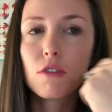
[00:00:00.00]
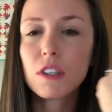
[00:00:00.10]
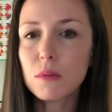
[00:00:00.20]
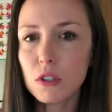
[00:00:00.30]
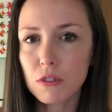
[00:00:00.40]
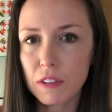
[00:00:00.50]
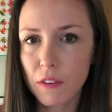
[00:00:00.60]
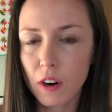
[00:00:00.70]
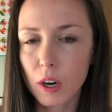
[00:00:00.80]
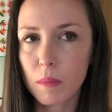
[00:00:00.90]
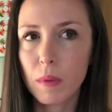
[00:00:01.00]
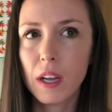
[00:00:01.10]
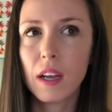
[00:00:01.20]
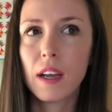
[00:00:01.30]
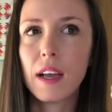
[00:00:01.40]
The Christmas tree farm,
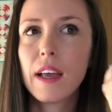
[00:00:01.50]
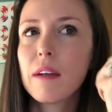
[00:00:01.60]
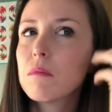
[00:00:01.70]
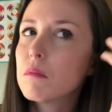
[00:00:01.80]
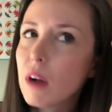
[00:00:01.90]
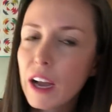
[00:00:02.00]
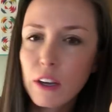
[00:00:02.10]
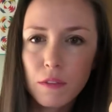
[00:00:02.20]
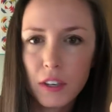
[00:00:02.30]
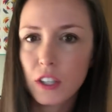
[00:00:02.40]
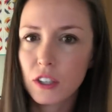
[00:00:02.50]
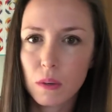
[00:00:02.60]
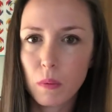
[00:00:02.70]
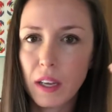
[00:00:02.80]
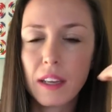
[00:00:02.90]
I could finish in
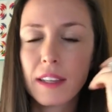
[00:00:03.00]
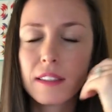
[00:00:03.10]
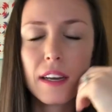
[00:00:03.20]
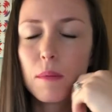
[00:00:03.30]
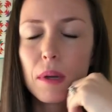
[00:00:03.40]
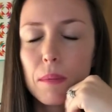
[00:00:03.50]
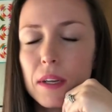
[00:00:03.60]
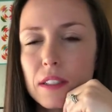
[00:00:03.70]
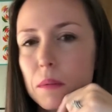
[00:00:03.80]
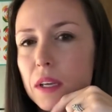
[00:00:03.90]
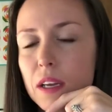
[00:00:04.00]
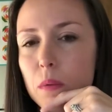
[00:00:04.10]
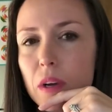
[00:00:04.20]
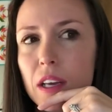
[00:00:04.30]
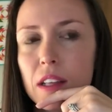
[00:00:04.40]
a week. It's not a big piece to
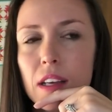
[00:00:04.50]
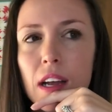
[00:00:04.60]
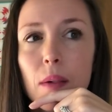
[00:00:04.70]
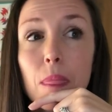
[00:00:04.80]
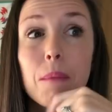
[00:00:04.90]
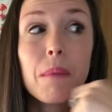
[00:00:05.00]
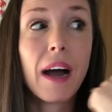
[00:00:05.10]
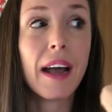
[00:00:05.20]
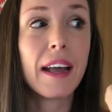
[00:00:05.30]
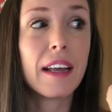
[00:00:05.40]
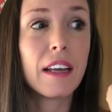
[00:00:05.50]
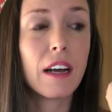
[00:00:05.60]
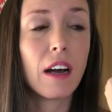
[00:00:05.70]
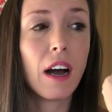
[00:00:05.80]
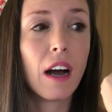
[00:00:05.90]
begin with. My
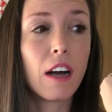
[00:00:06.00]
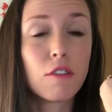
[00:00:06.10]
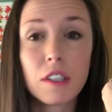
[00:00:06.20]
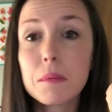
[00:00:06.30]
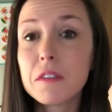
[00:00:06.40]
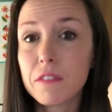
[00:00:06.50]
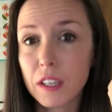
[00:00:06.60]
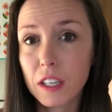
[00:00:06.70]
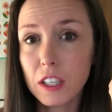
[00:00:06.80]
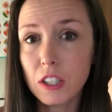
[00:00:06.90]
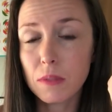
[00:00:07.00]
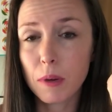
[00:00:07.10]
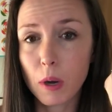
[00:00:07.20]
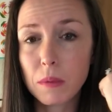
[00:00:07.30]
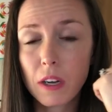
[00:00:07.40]
uh, Christmas village,
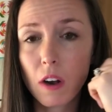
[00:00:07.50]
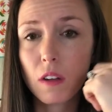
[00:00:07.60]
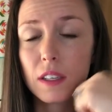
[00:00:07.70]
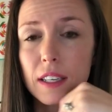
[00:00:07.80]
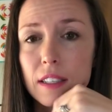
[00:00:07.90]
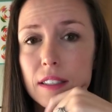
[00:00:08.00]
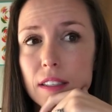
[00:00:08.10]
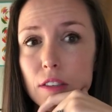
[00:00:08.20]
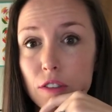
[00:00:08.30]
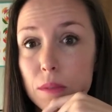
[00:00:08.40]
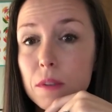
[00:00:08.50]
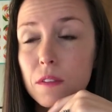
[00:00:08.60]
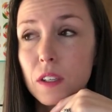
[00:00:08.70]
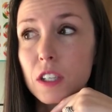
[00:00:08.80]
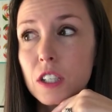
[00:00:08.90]
my hometown holidays Christmas
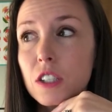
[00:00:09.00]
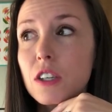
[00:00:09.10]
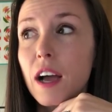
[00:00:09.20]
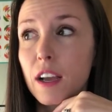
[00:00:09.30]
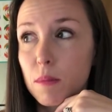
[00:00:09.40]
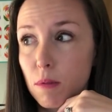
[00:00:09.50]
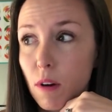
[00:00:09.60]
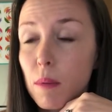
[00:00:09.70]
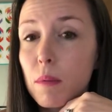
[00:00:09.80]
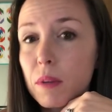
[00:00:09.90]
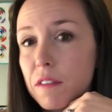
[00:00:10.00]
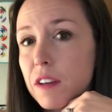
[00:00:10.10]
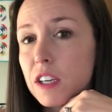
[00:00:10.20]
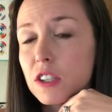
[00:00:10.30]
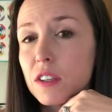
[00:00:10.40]
village, I could probably
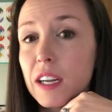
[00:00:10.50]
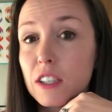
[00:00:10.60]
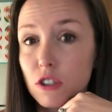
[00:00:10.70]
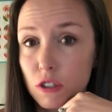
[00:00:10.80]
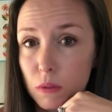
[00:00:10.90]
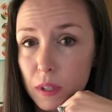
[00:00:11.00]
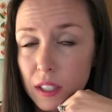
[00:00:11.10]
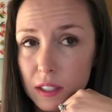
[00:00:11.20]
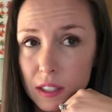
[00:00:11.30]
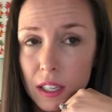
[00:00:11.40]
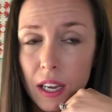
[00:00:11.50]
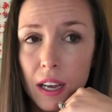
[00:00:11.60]
finish in the next two weeks.